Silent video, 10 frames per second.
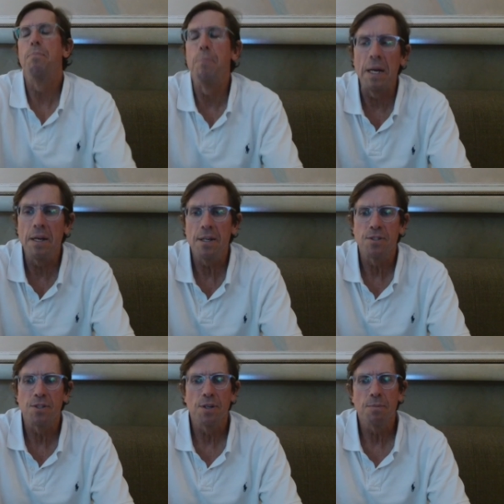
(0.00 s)
Ben, in
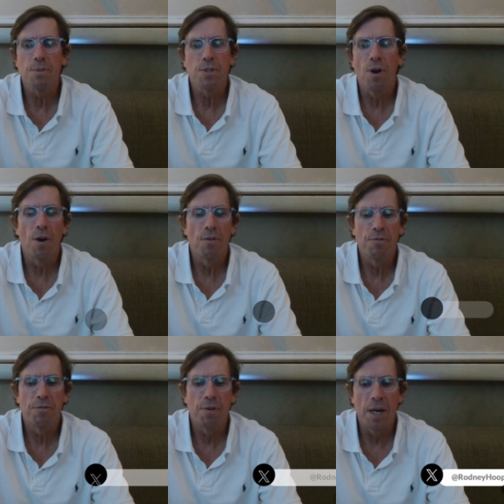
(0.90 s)
terms of
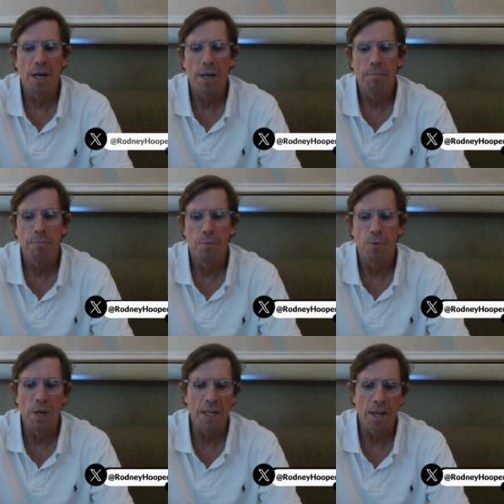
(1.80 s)

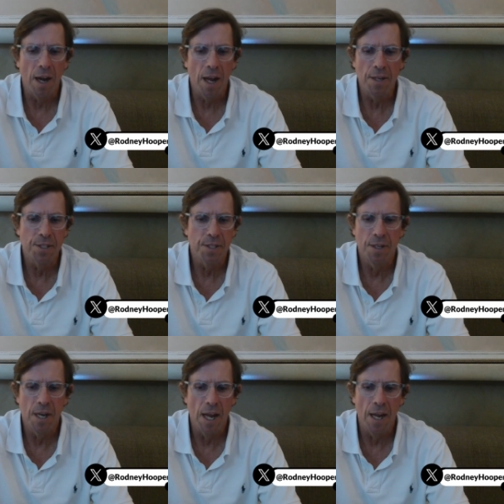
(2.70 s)

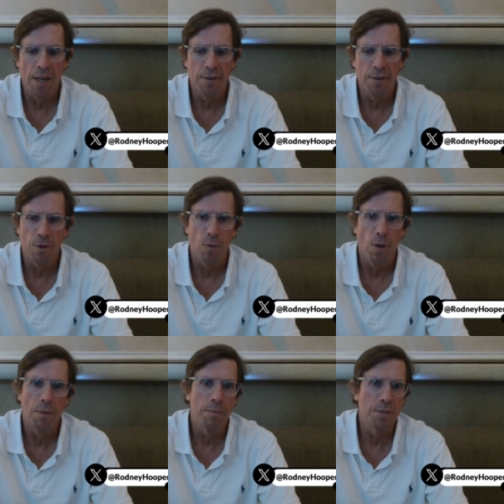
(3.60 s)
regulation and
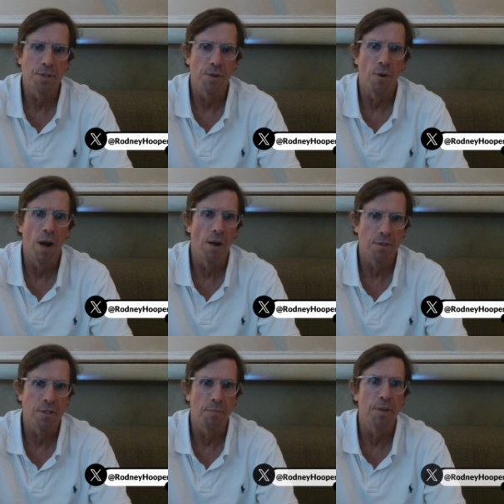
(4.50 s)
requirements around
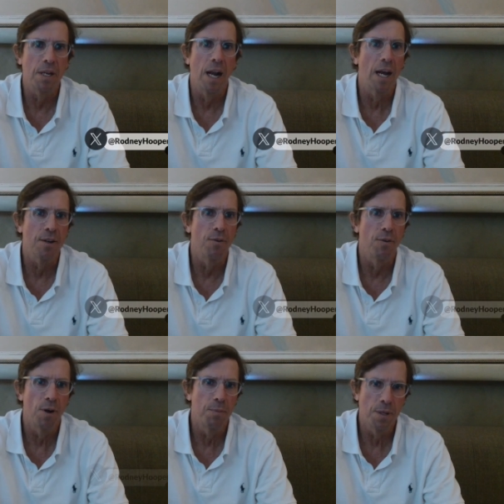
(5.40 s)
something like a
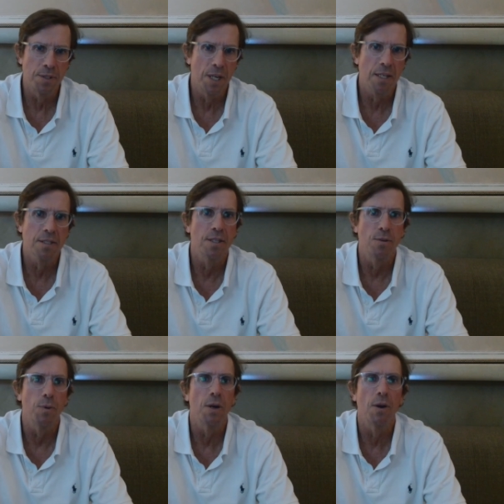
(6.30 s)
Robo-Taxi,
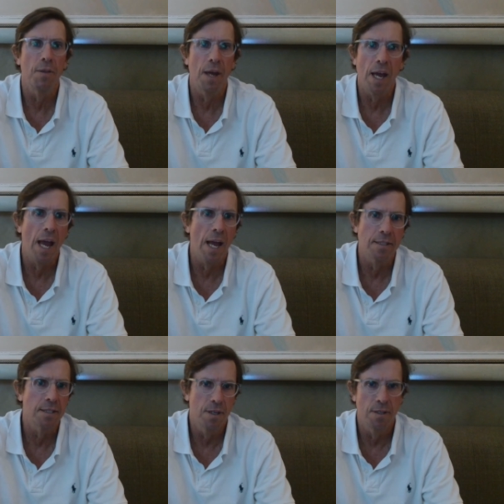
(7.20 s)
where are they
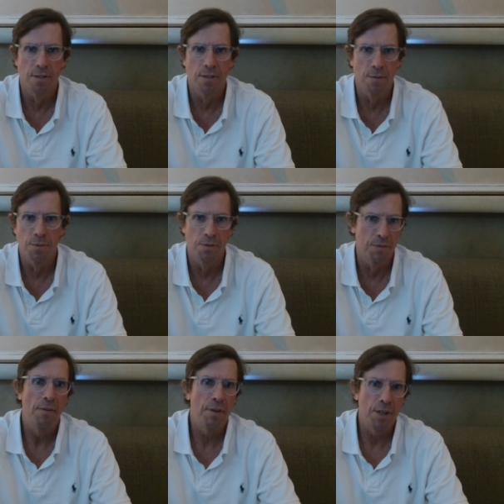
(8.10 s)
at in terms of
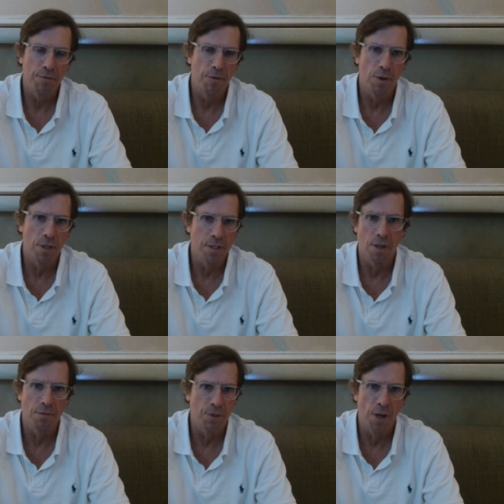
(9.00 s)
having a fully
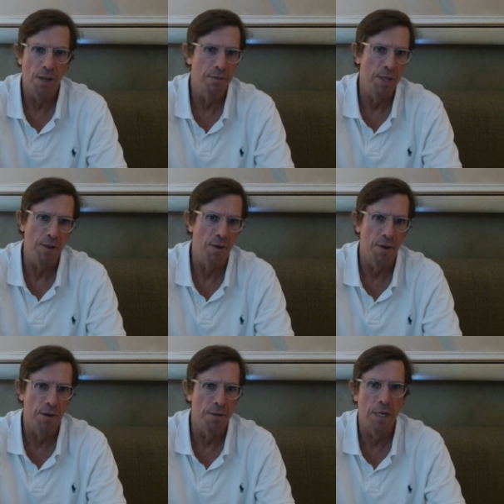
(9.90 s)
self-driving
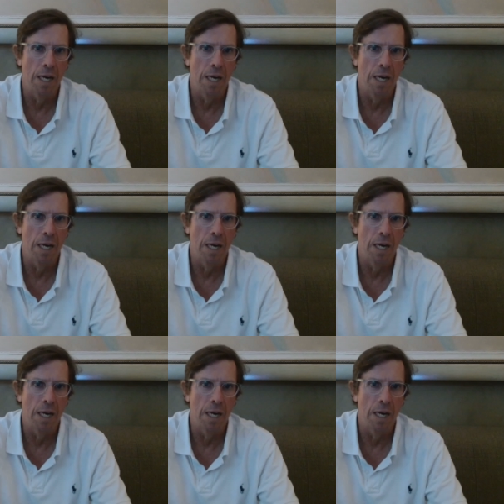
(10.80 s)
car?